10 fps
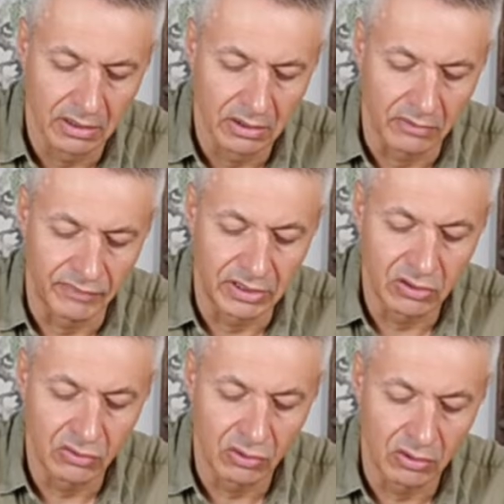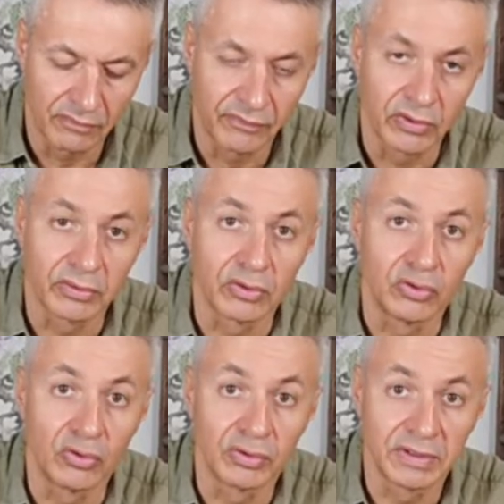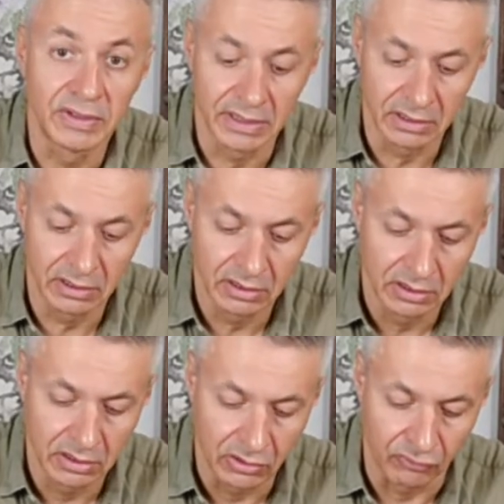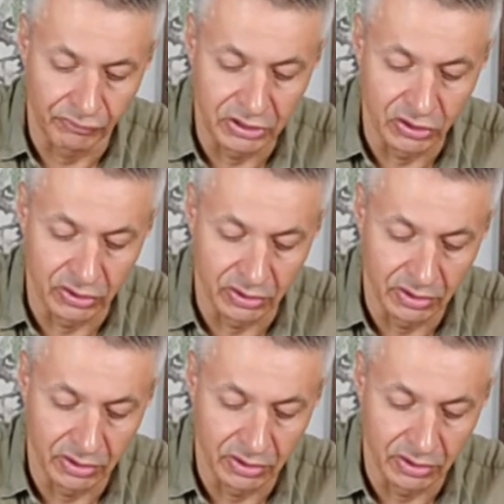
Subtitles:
video of the Dongding region.